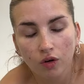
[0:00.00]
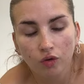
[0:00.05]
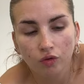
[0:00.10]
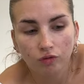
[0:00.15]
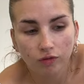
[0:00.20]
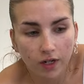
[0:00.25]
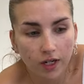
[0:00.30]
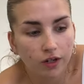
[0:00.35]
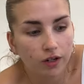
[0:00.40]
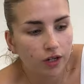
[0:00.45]

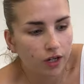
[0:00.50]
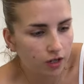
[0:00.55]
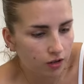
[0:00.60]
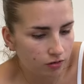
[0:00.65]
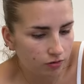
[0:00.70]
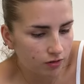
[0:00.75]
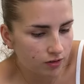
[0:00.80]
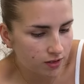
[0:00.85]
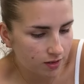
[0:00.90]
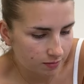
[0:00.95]
reel going
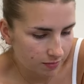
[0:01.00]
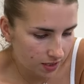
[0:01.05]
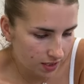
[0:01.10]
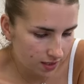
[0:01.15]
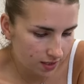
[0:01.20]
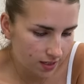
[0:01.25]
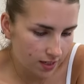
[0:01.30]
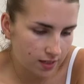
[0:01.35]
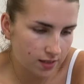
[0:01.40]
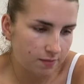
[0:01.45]
through some
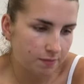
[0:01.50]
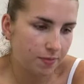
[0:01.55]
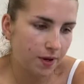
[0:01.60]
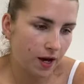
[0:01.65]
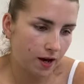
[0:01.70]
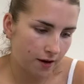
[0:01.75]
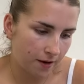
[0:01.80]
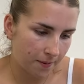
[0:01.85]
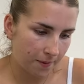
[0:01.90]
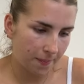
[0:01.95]
pieces,
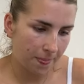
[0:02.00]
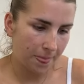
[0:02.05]
but